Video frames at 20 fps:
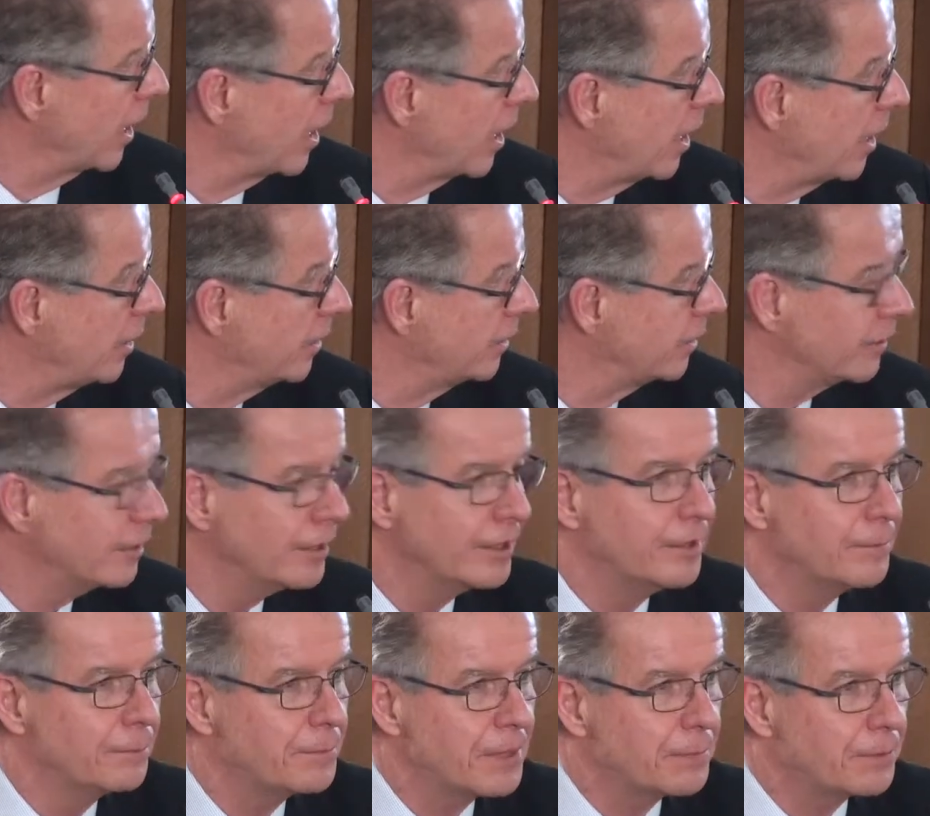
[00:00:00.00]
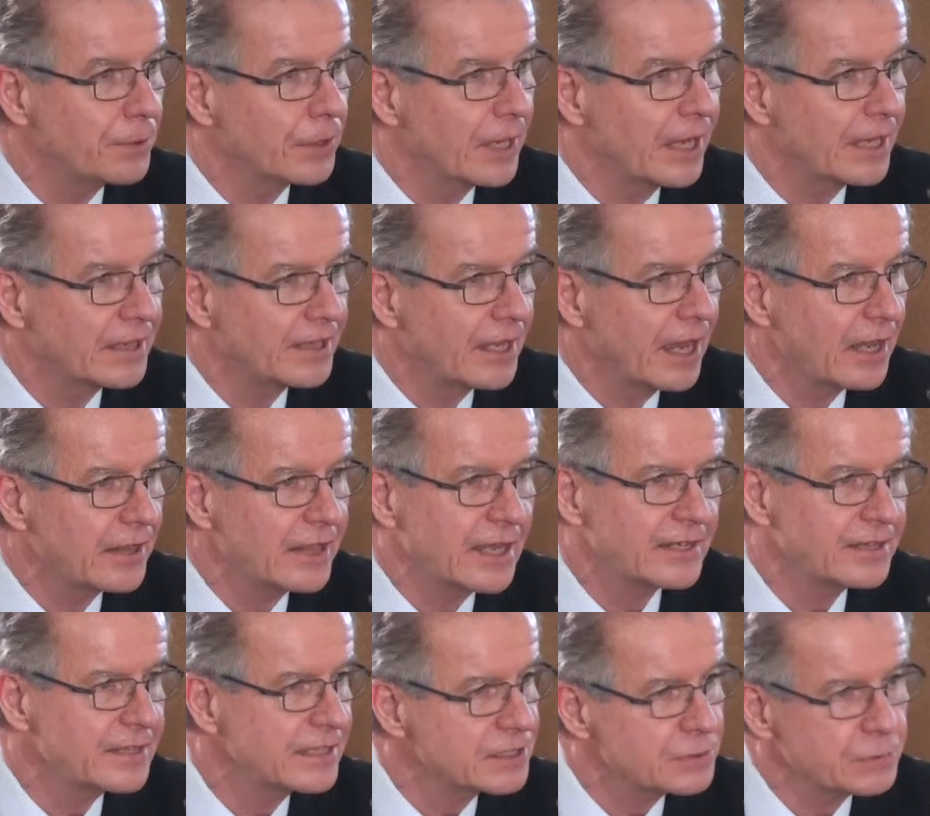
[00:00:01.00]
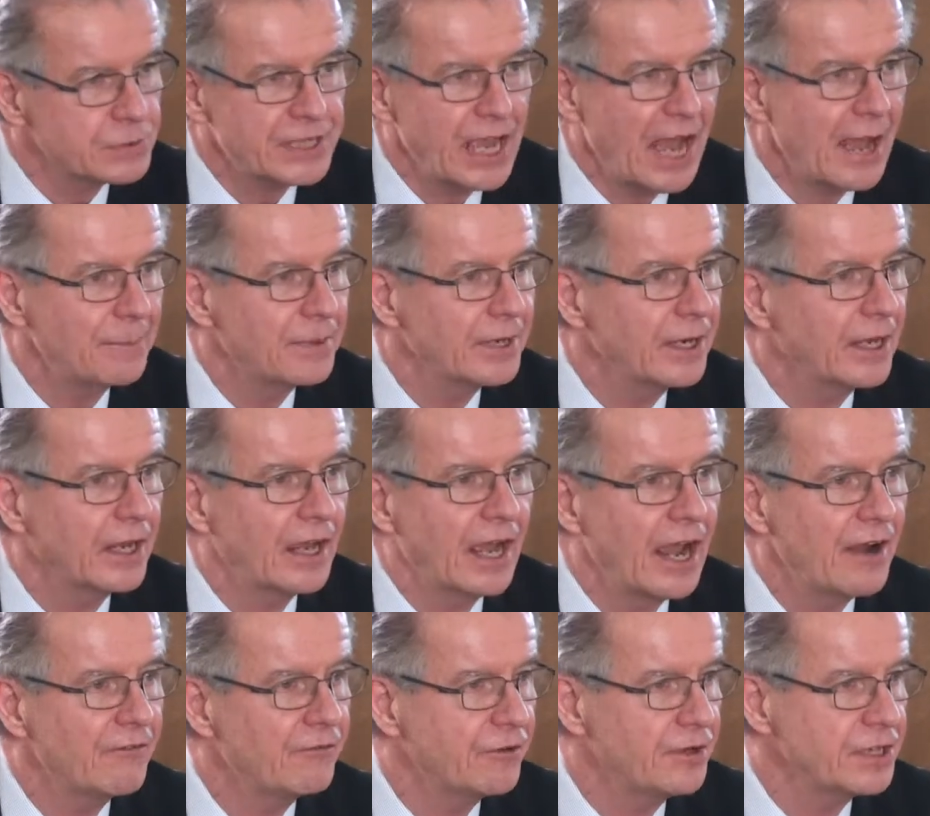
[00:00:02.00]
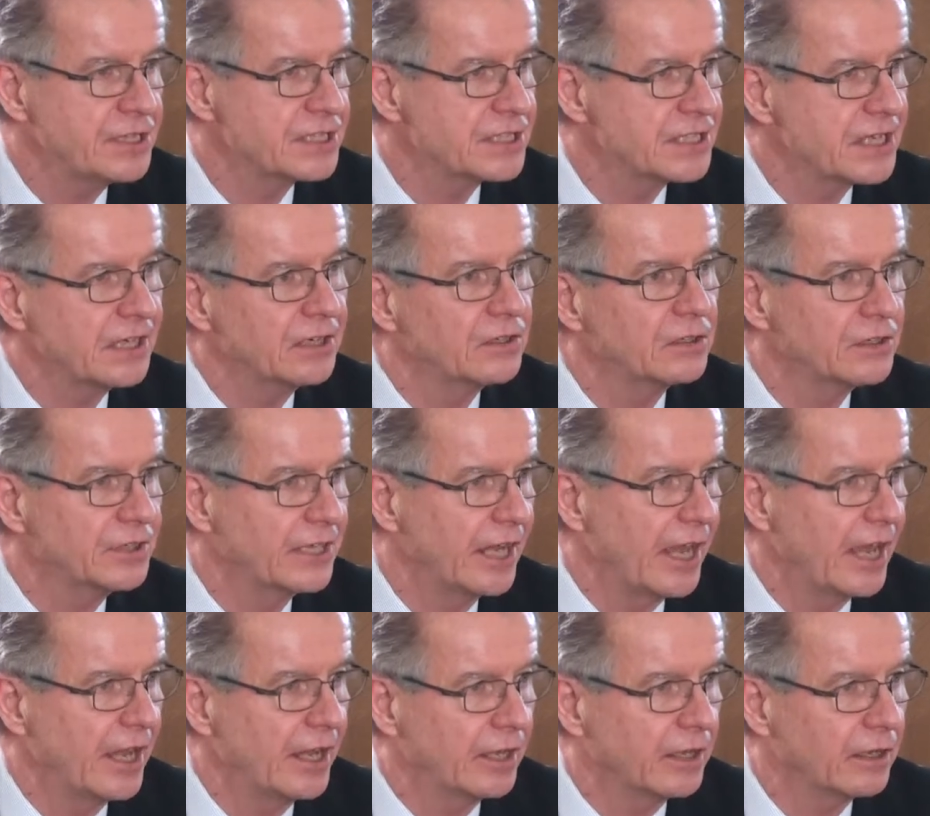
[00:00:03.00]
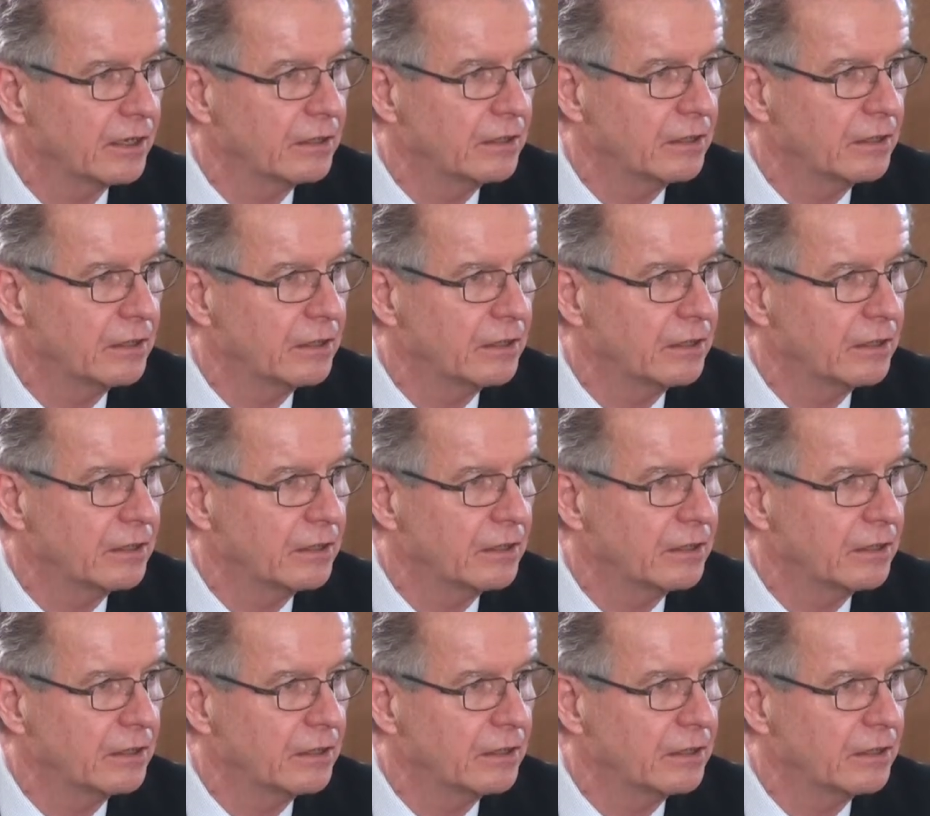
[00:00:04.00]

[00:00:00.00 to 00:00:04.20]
And people like that, this was happening every single day.